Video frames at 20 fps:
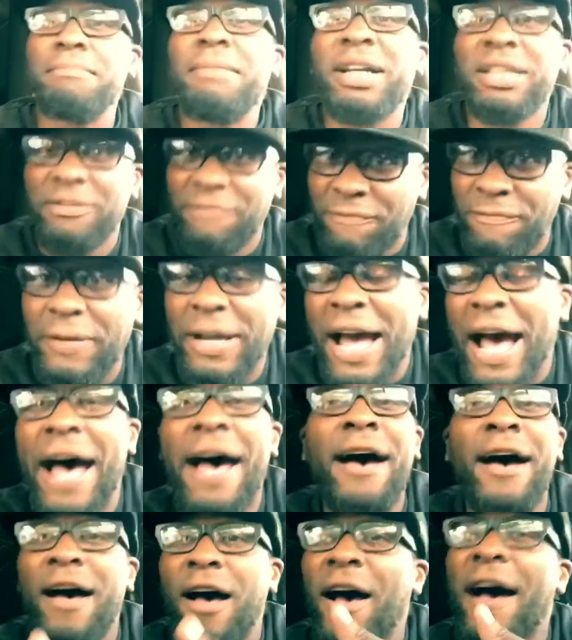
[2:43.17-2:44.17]
mother,
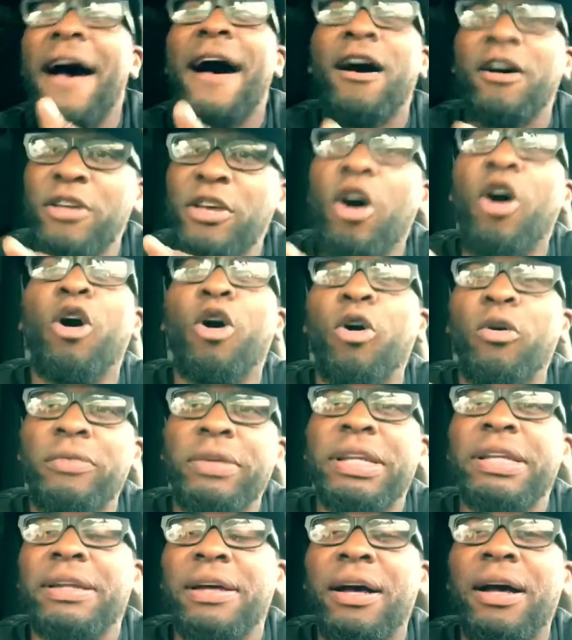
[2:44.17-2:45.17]
how how y'all
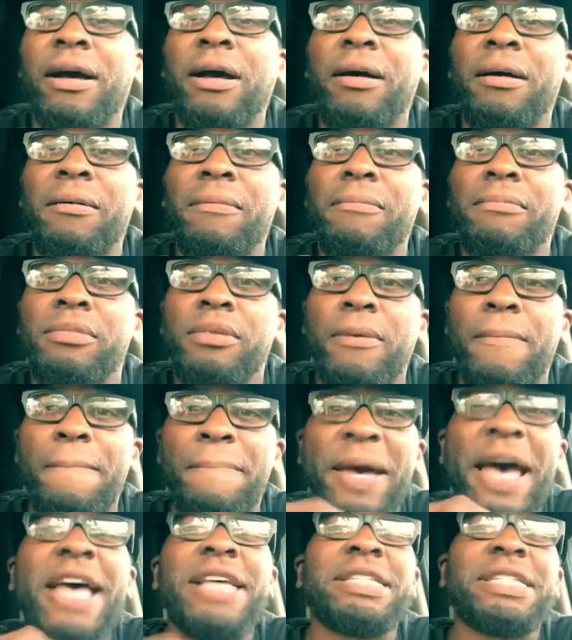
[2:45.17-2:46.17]
uh
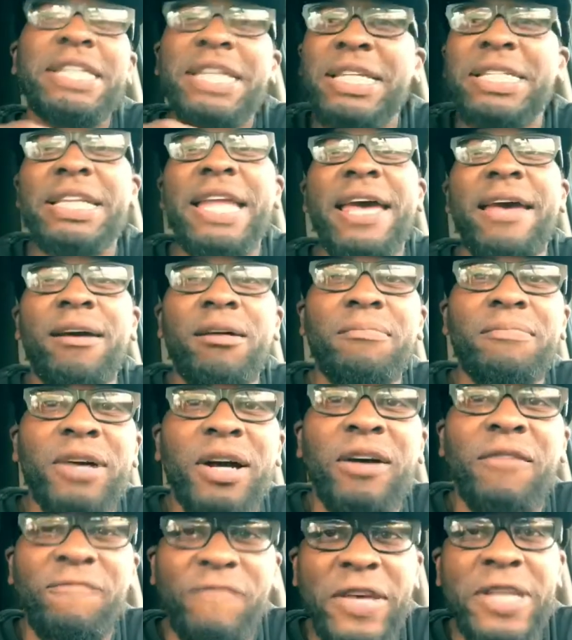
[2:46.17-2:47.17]
passing these damn
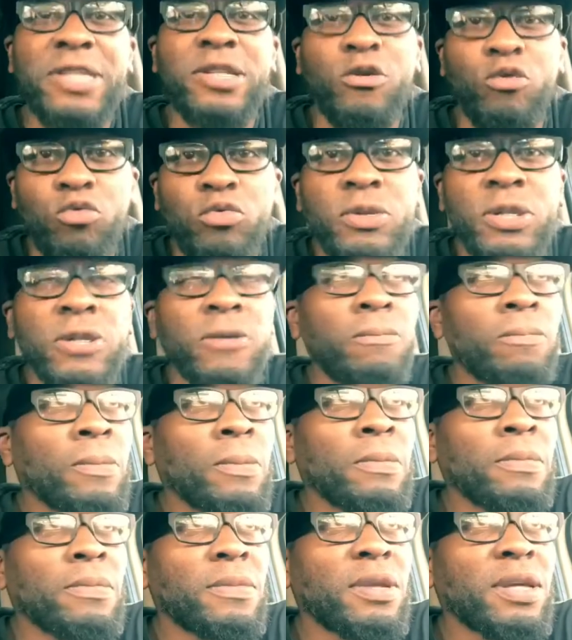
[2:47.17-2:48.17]
uh physicals.
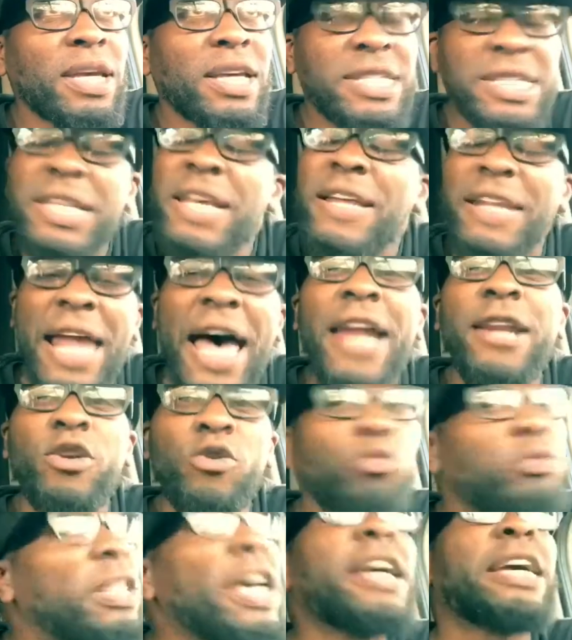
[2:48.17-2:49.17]
I see a lot of
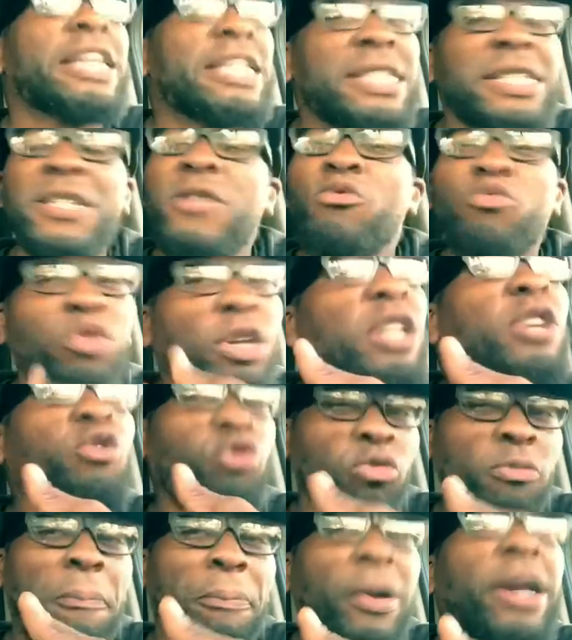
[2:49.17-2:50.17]
you thinking you, you
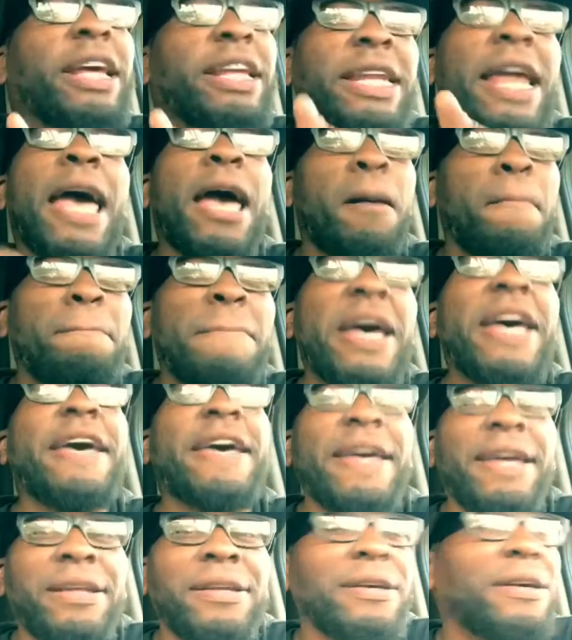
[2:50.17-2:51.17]
pretty damn
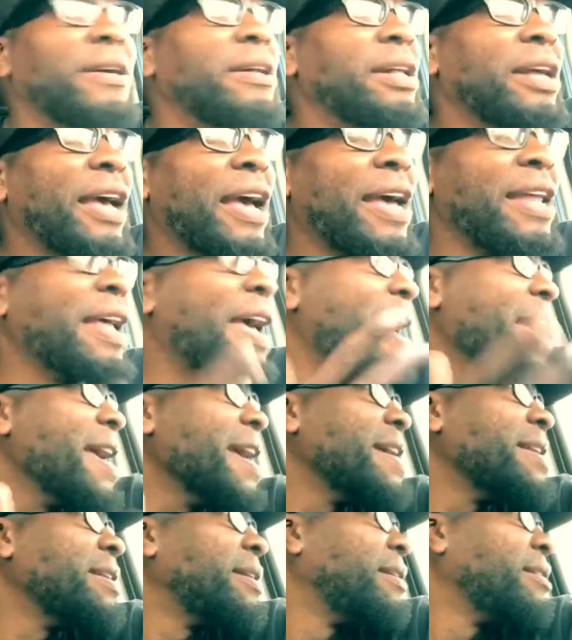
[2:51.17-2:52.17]
big. And,
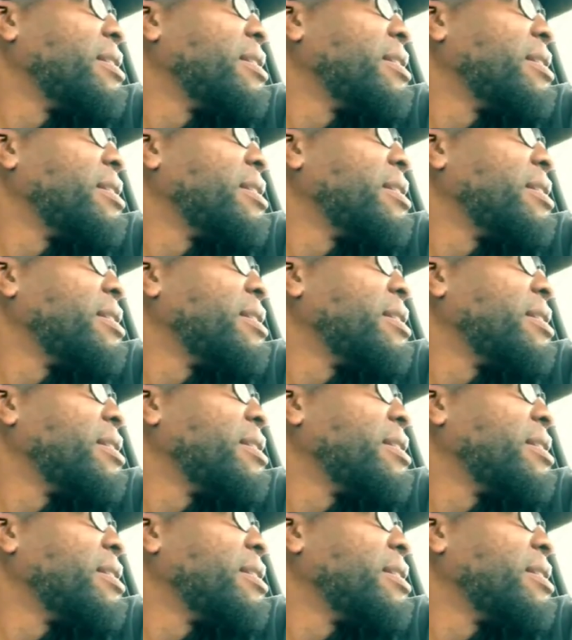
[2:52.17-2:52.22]
and